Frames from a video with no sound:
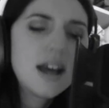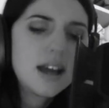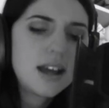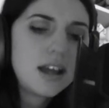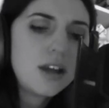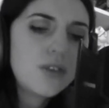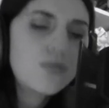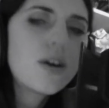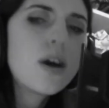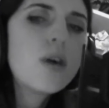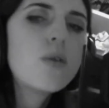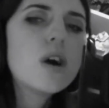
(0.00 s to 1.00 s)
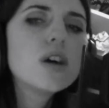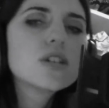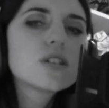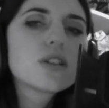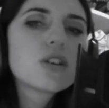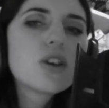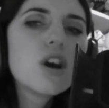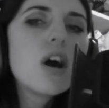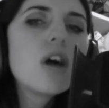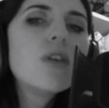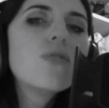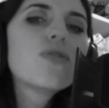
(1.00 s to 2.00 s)
If I was your
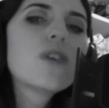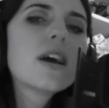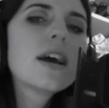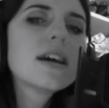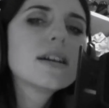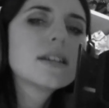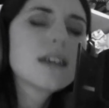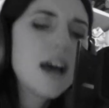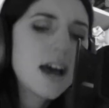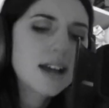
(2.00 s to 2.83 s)
girlfriend,